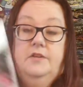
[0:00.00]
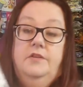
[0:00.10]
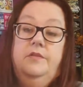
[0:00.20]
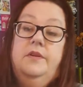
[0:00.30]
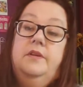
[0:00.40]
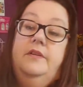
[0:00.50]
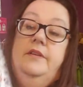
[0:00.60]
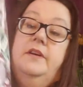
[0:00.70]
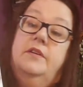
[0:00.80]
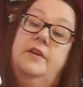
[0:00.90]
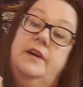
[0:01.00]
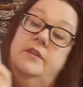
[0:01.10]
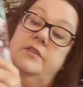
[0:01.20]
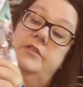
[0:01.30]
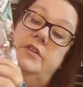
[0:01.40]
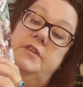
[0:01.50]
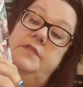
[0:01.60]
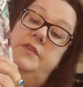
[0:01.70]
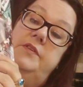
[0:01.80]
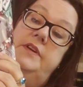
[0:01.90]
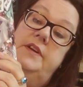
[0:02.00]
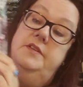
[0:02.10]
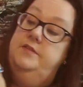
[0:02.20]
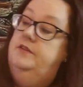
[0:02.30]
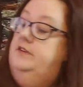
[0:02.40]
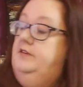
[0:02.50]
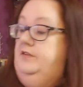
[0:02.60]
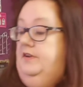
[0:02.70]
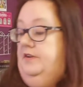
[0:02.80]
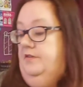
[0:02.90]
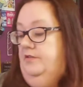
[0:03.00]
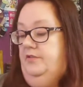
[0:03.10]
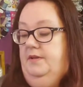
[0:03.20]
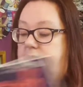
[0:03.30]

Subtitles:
Cute little nutcrackers, if you're into the nutcrackers.